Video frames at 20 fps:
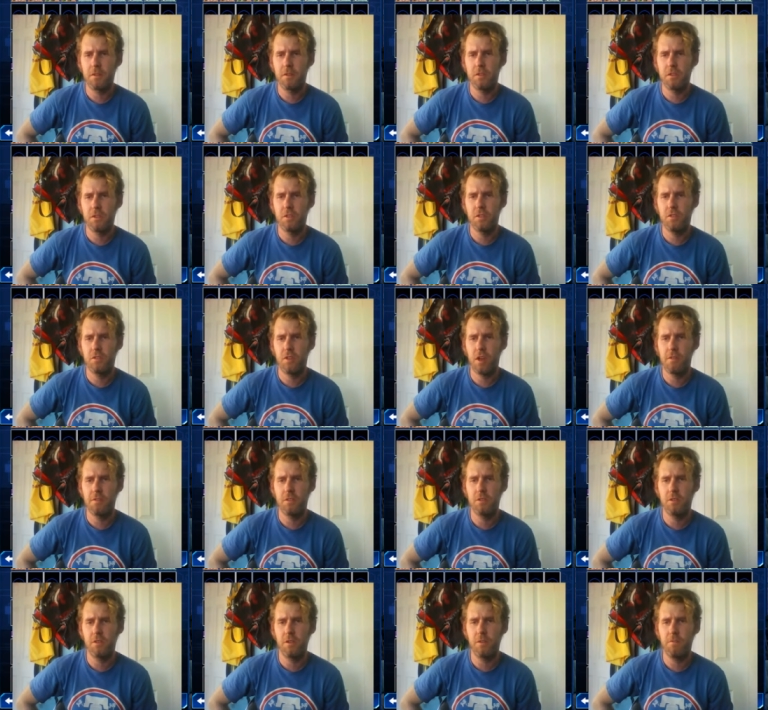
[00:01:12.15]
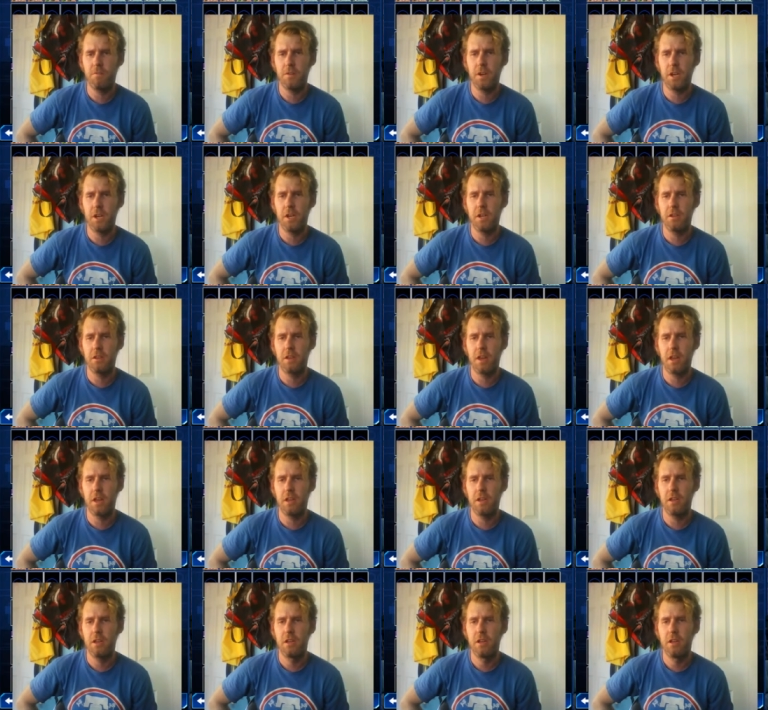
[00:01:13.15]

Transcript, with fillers: She's obviously a fairy, light.